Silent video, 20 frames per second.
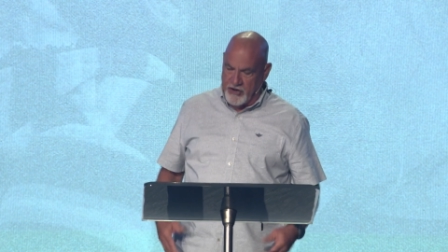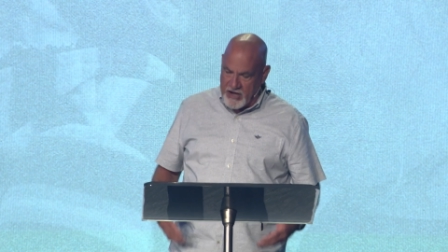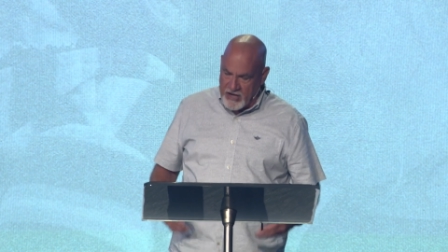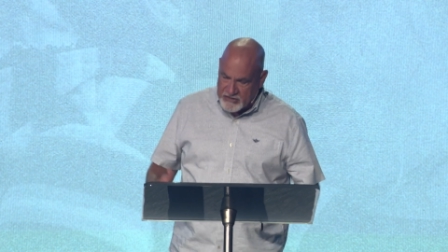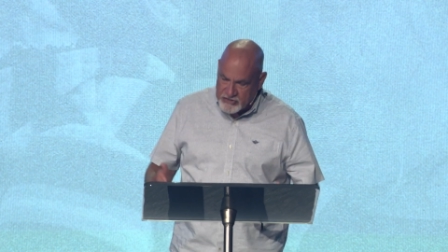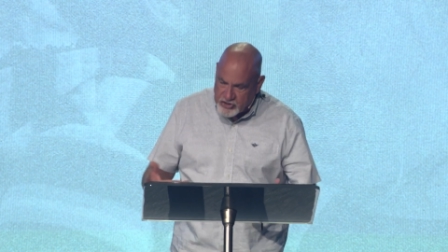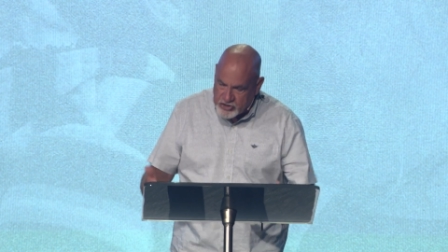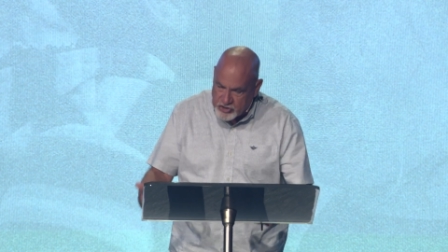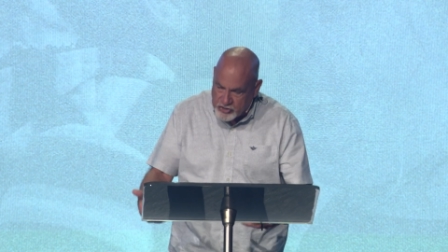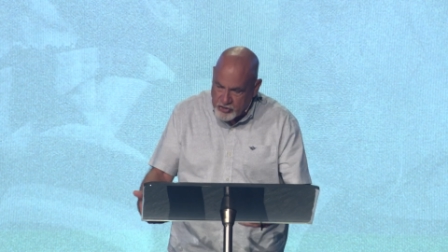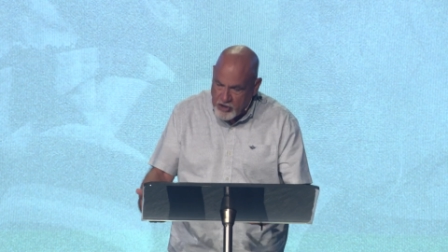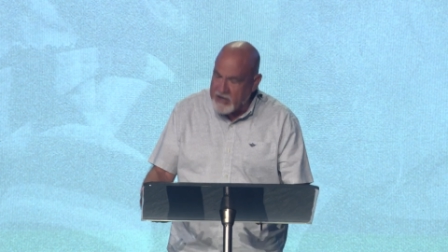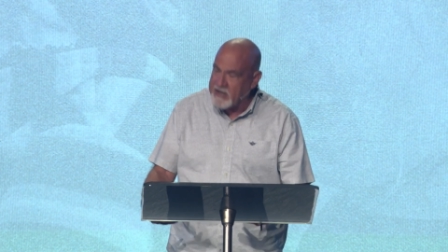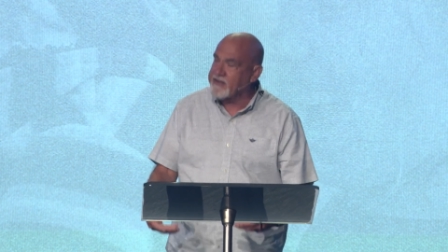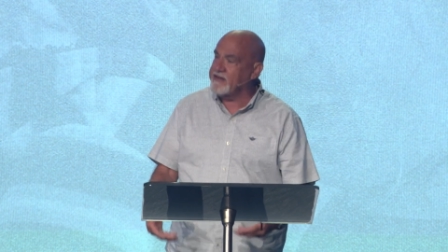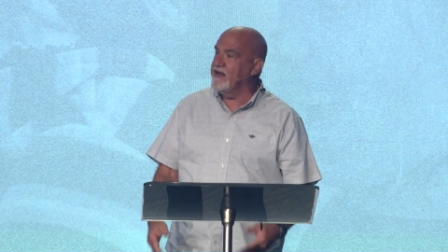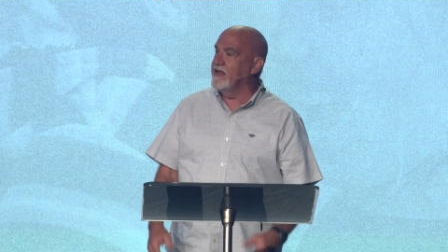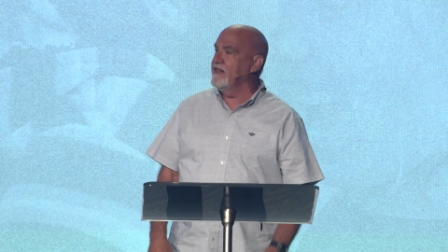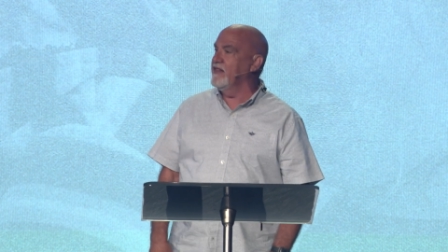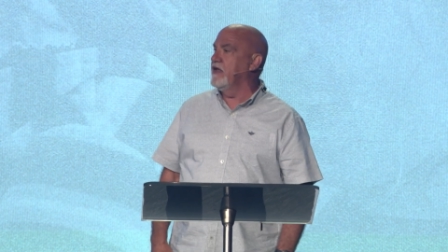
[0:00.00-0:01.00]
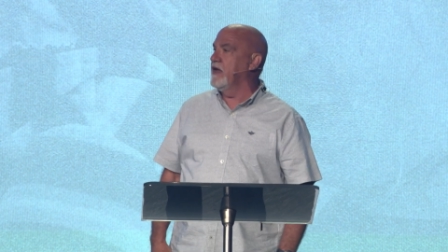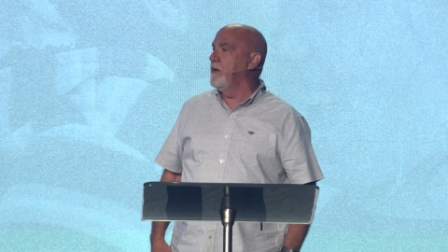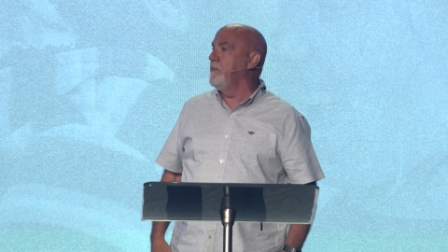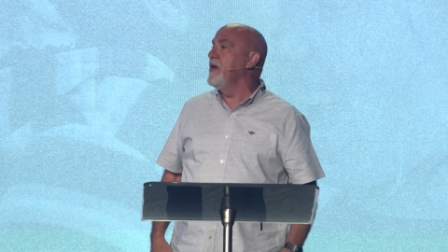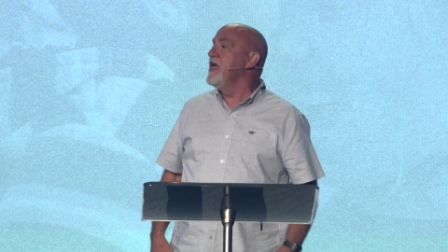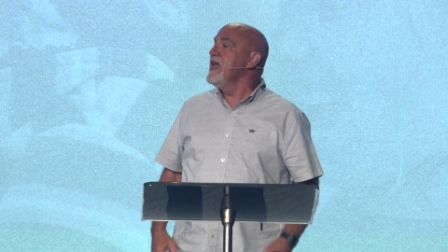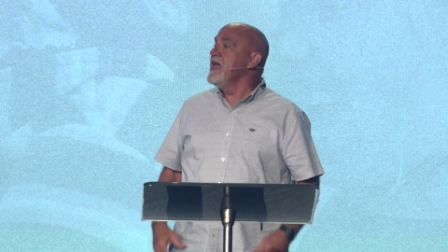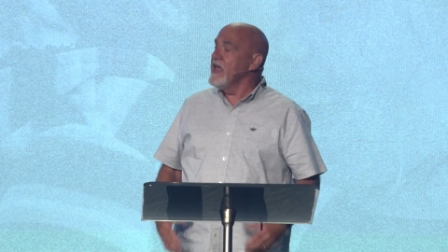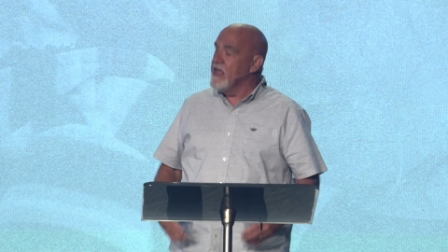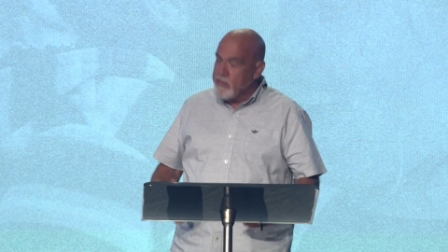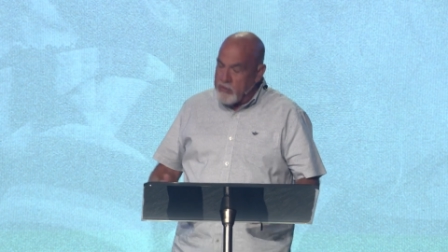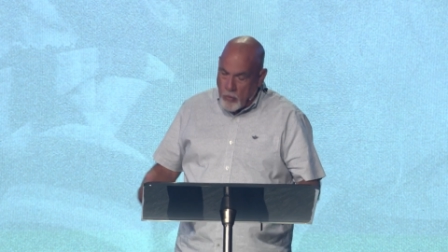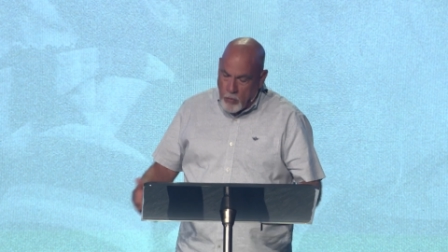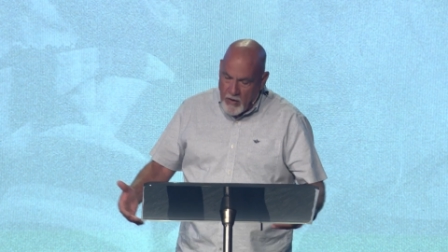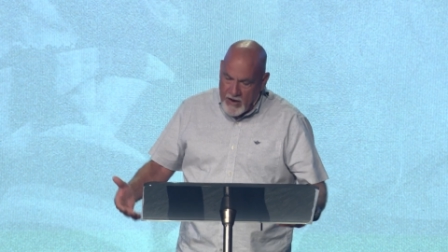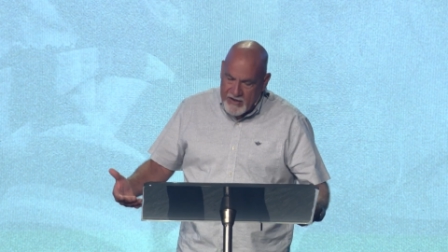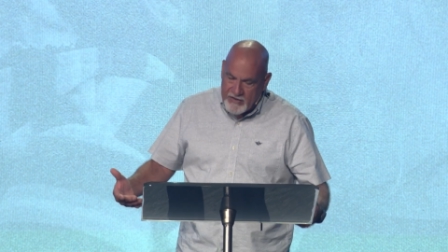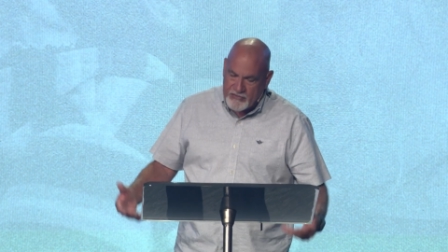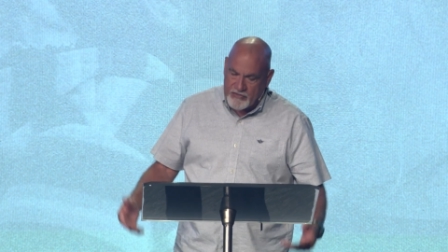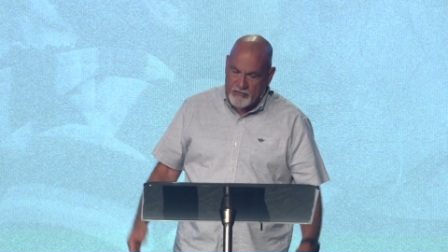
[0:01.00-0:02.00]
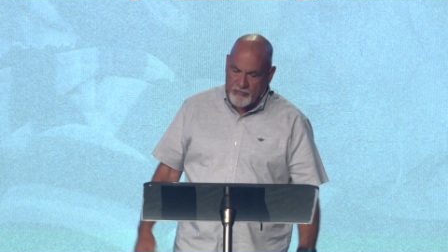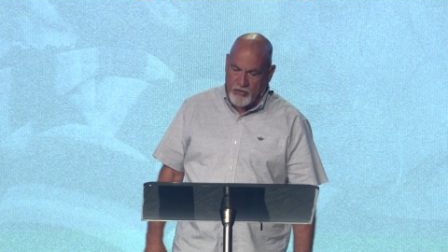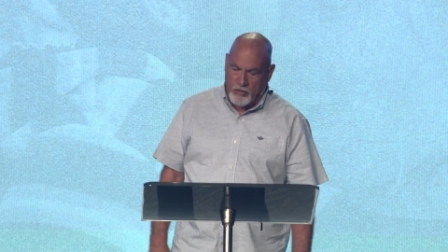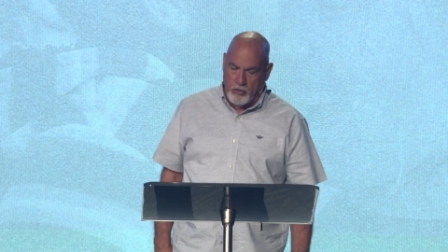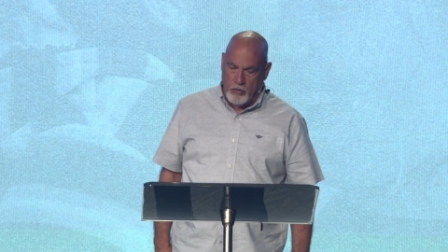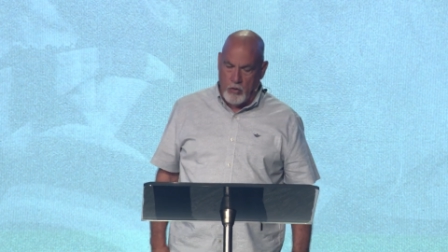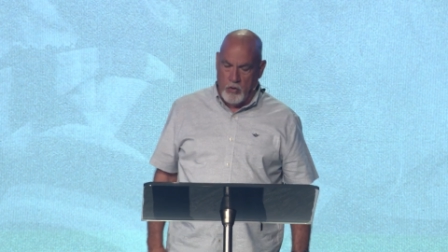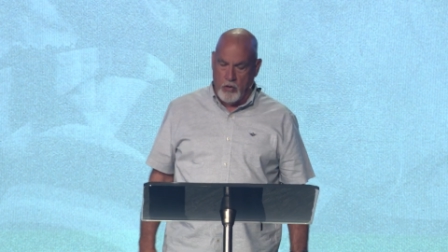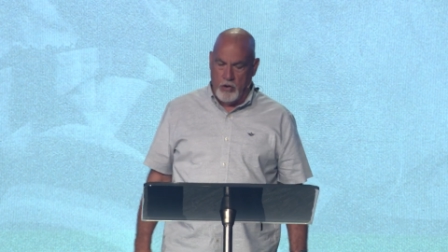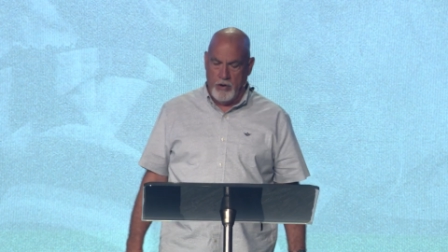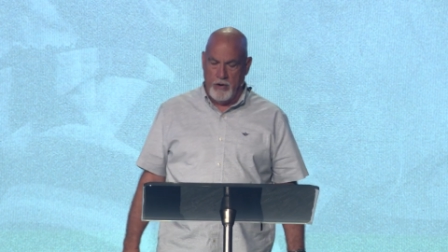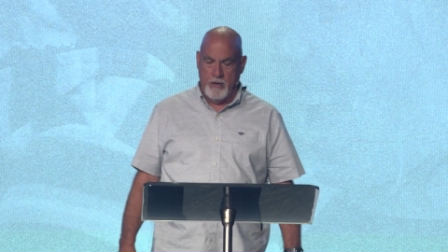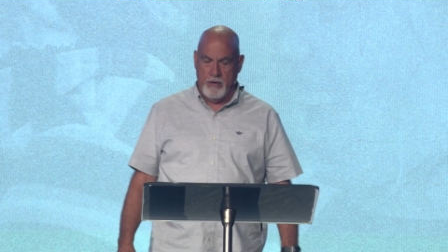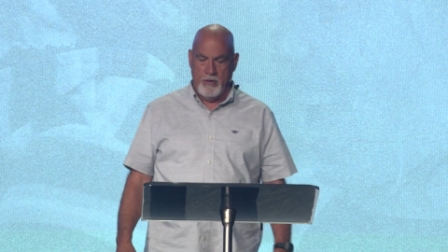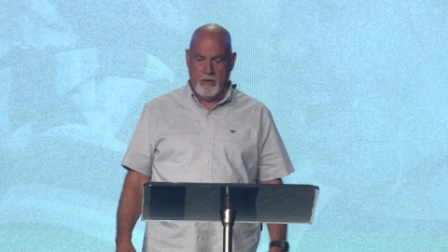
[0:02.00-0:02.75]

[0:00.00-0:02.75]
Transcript: instructing them in the ways of the Lord.